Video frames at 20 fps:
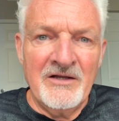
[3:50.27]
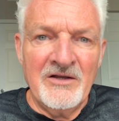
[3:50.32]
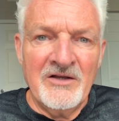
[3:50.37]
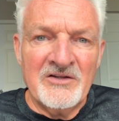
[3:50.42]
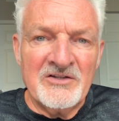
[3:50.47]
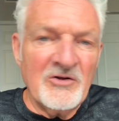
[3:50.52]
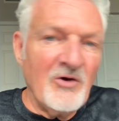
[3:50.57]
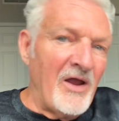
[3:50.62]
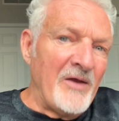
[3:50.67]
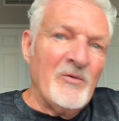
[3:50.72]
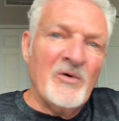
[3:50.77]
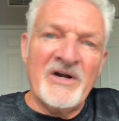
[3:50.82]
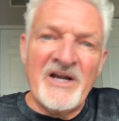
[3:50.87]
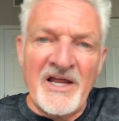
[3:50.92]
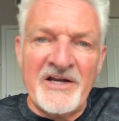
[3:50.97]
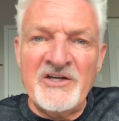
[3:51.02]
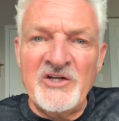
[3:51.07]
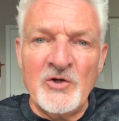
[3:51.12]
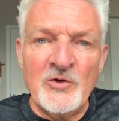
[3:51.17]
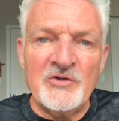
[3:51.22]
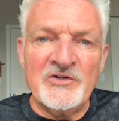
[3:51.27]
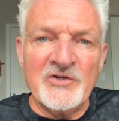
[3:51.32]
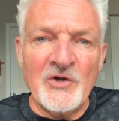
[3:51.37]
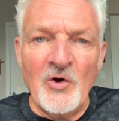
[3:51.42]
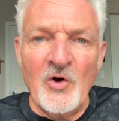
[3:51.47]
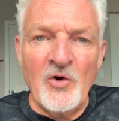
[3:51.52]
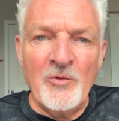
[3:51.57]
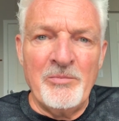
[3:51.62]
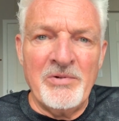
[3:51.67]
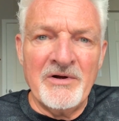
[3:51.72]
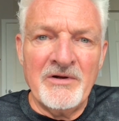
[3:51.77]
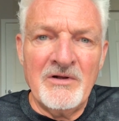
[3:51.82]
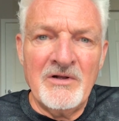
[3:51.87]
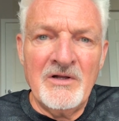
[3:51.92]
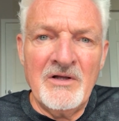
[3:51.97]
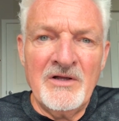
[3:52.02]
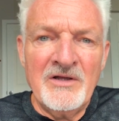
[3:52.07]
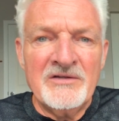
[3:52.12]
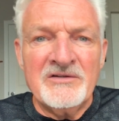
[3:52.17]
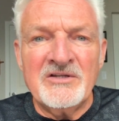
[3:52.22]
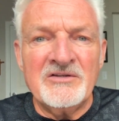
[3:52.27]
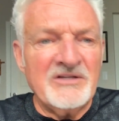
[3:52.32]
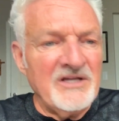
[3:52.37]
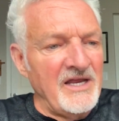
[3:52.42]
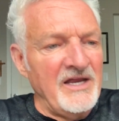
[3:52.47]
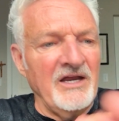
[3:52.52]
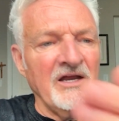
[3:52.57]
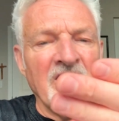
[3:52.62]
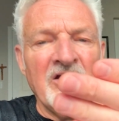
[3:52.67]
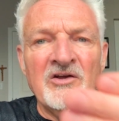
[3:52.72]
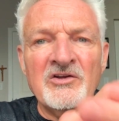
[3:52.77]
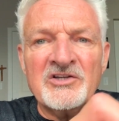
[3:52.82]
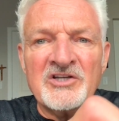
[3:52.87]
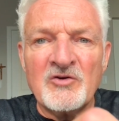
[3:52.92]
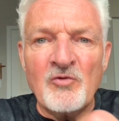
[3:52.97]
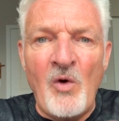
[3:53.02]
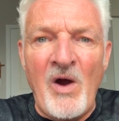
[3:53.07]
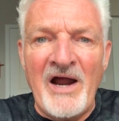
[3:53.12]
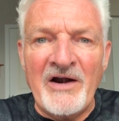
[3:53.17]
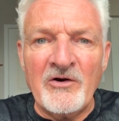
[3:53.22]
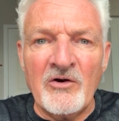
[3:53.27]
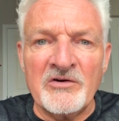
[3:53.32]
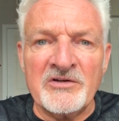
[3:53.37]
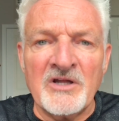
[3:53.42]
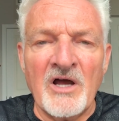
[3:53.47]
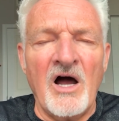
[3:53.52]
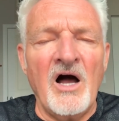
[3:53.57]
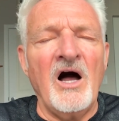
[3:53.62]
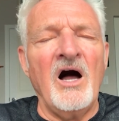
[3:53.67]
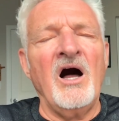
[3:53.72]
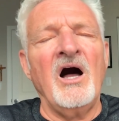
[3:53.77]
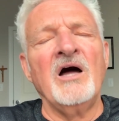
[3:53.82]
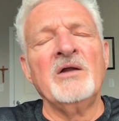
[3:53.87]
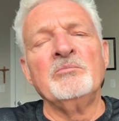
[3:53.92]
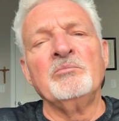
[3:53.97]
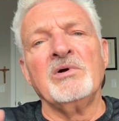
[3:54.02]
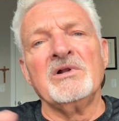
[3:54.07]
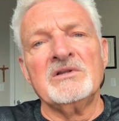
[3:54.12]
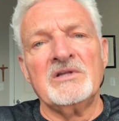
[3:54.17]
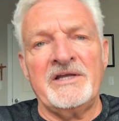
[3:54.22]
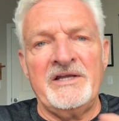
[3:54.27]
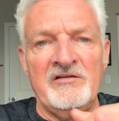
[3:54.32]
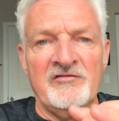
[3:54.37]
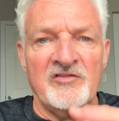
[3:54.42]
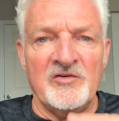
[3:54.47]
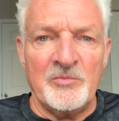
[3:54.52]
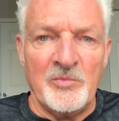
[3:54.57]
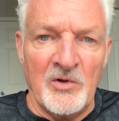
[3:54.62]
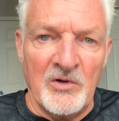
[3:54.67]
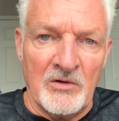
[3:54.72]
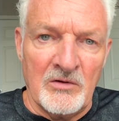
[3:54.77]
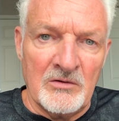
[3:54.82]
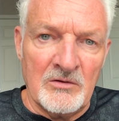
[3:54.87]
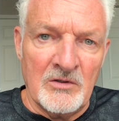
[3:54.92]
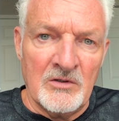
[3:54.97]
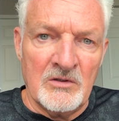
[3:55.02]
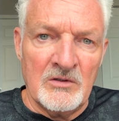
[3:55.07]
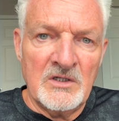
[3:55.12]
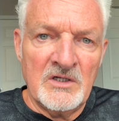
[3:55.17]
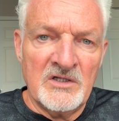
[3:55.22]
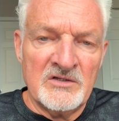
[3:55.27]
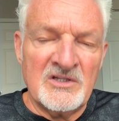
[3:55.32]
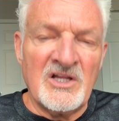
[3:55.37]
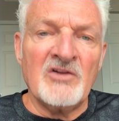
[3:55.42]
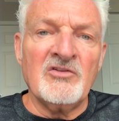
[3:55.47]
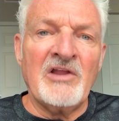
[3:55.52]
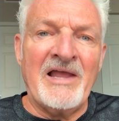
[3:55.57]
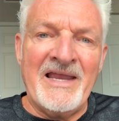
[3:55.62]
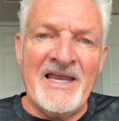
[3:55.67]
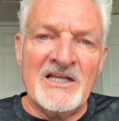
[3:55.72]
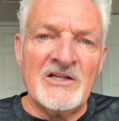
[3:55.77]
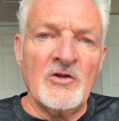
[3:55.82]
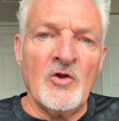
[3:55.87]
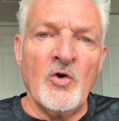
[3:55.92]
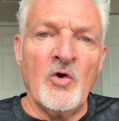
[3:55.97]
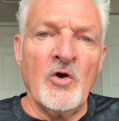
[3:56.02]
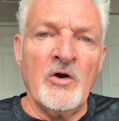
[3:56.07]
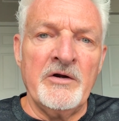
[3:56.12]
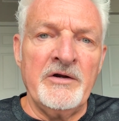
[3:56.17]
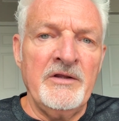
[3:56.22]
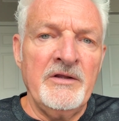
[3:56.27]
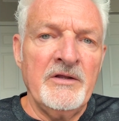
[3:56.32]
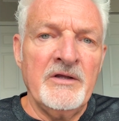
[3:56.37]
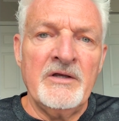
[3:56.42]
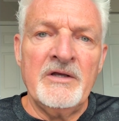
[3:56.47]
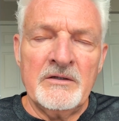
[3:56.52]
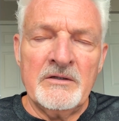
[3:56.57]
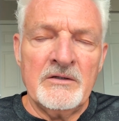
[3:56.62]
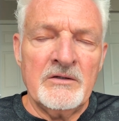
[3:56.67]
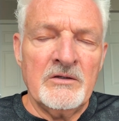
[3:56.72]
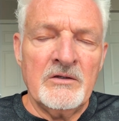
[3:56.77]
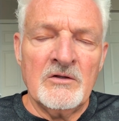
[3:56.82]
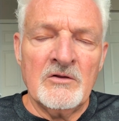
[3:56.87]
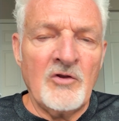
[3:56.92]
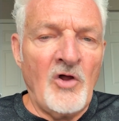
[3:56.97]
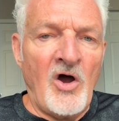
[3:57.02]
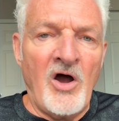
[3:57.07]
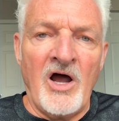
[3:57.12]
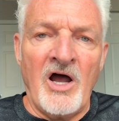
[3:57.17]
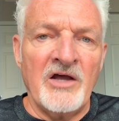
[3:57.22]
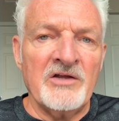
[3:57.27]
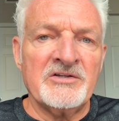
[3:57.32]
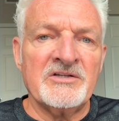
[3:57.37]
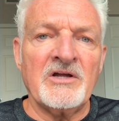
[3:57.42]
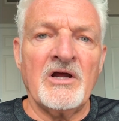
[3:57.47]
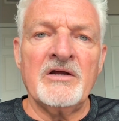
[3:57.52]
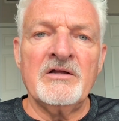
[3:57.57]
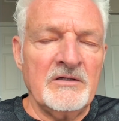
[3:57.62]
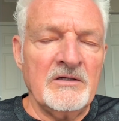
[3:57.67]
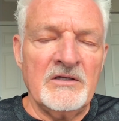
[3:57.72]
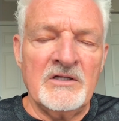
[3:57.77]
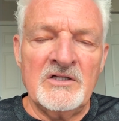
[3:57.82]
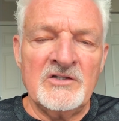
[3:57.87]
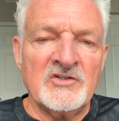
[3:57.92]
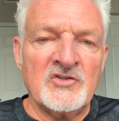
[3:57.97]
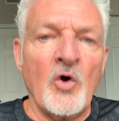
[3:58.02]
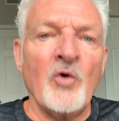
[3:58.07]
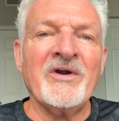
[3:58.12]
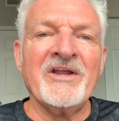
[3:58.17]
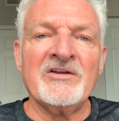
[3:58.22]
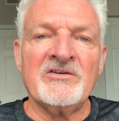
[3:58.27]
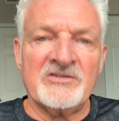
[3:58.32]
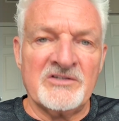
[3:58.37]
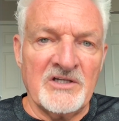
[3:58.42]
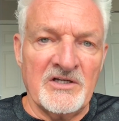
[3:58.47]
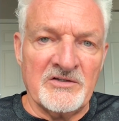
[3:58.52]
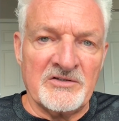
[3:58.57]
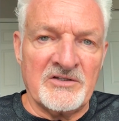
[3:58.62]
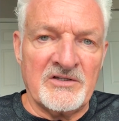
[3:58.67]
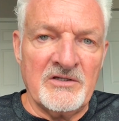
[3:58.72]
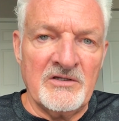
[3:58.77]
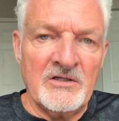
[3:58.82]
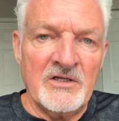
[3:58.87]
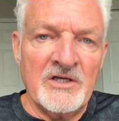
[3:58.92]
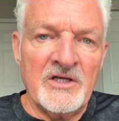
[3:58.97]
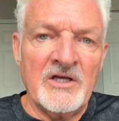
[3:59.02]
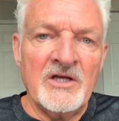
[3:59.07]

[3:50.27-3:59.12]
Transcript: So I went on YouTube. Says, hey, squatters, unbelievable. The landlord laws don't exist.